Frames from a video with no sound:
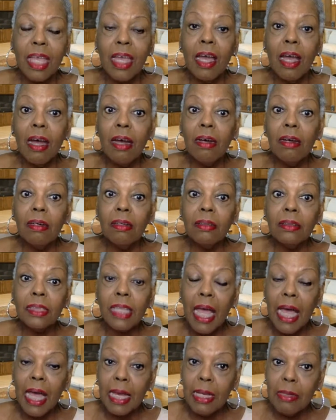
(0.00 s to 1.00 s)

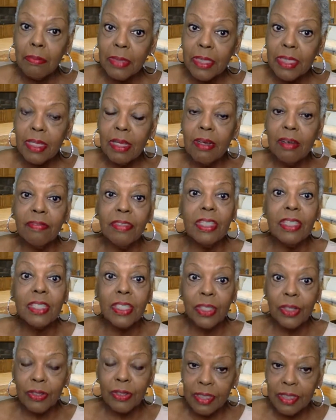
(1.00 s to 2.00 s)
times of
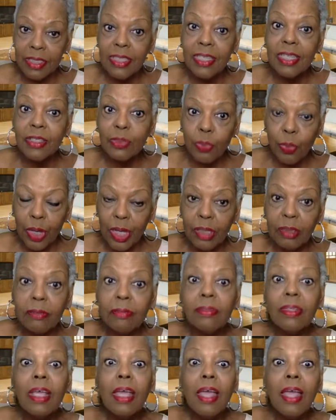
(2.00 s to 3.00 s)
uncertainty as well.
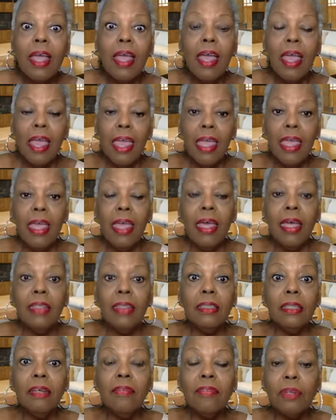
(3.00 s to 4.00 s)
And
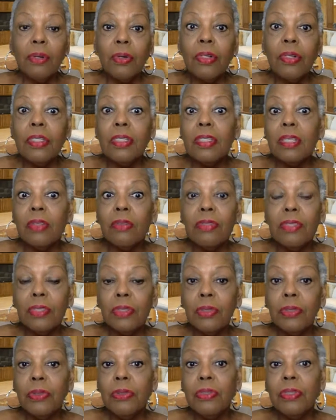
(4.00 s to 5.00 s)
of course, those
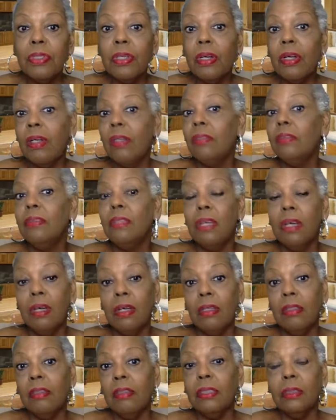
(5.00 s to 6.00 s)
schools are
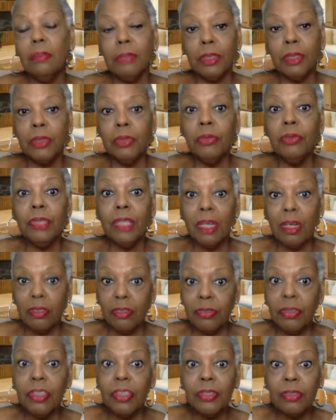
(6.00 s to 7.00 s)
some schools that are
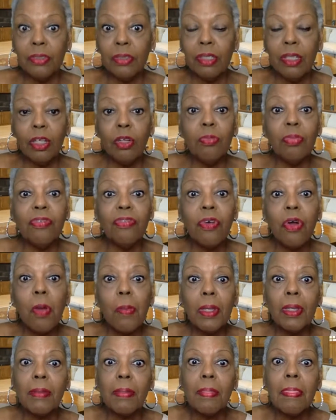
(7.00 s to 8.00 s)
traditionally low
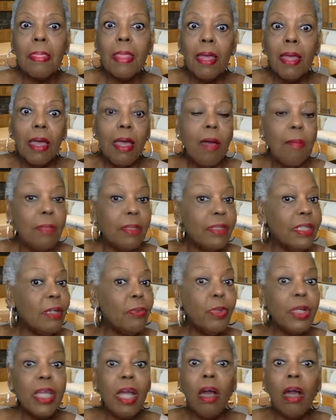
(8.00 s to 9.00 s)
performing. But then
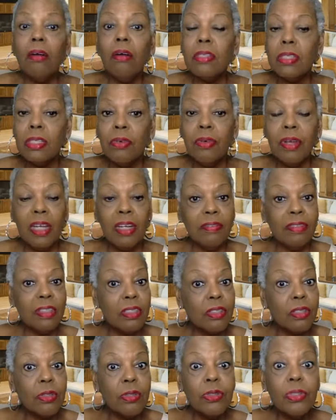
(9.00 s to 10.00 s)
we also have our
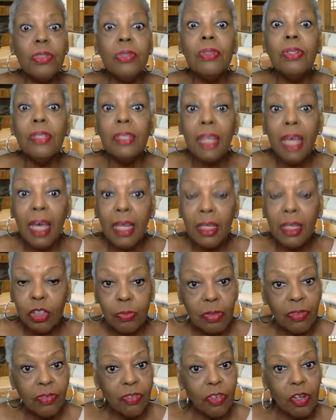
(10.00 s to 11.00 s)
schools who are not low
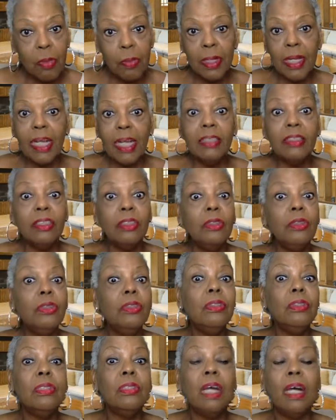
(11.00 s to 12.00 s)
performing, our
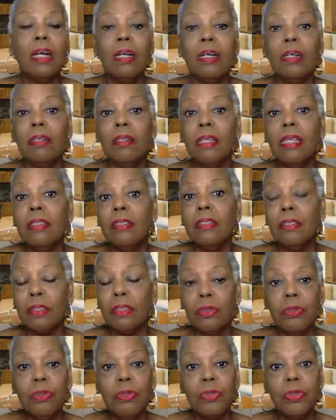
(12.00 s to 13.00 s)
students in
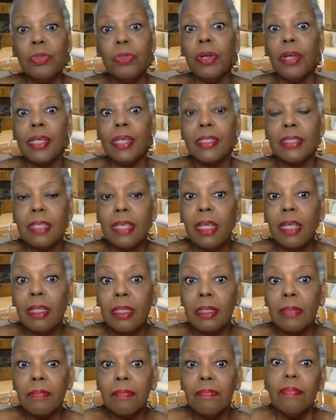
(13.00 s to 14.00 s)
schools who are
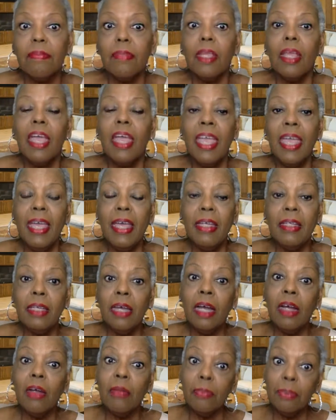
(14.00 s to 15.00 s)
excelling. And
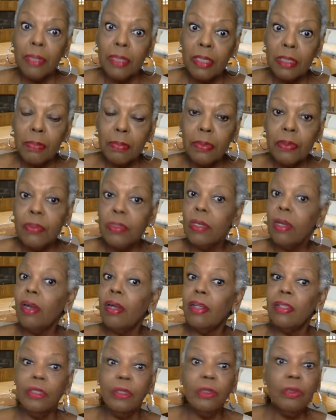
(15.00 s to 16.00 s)
our principals,
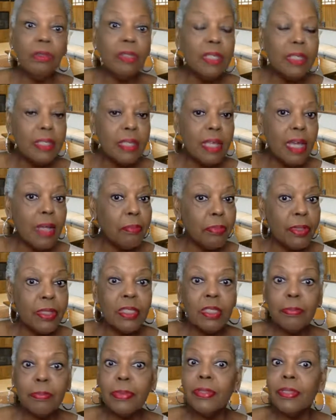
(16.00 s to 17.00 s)
our newly assigned
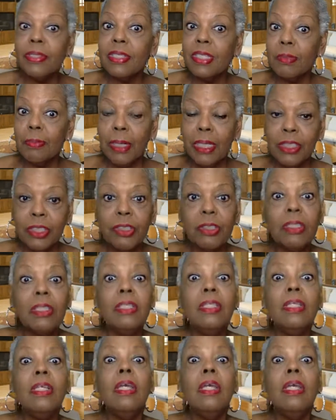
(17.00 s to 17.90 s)
principals especially,